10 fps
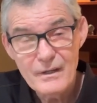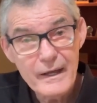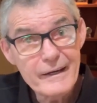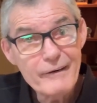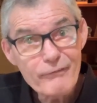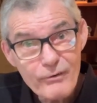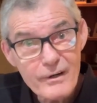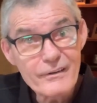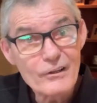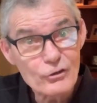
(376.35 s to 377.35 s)
and in
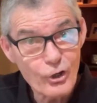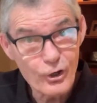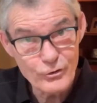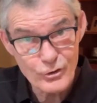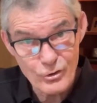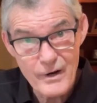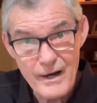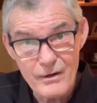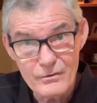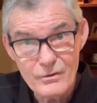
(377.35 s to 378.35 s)
front of this large
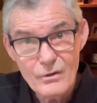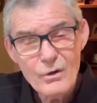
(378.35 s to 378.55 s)
crowd,